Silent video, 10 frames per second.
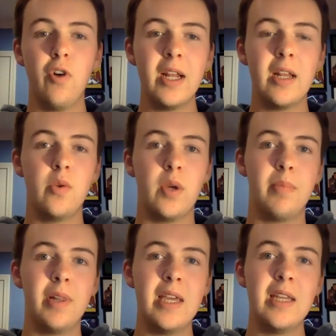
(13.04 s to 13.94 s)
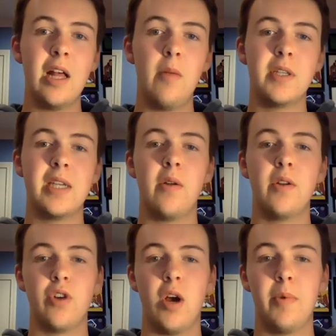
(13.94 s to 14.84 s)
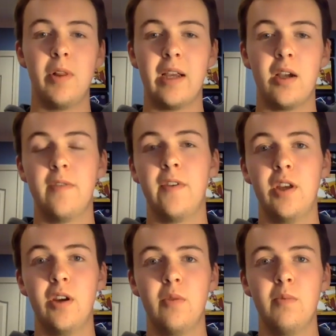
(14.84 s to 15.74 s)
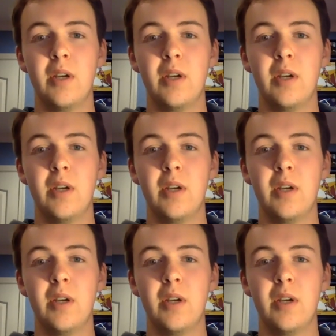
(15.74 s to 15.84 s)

I get into it, please help us out and drop a like on the video.